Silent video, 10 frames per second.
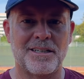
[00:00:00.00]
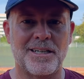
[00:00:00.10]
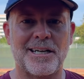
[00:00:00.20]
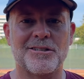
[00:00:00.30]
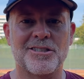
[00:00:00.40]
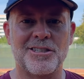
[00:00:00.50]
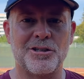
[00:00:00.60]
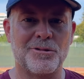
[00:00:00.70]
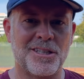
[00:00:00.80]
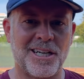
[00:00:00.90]
and I'll see
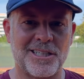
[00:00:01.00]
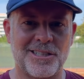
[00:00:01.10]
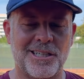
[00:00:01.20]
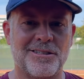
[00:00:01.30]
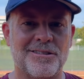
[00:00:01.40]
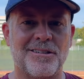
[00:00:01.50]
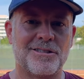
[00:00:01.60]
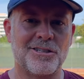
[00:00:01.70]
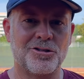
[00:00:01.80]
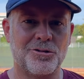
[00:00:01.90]
you in the next ACE.
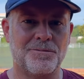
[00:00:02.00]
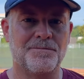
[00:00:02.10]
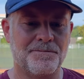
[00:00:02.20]
See you soon.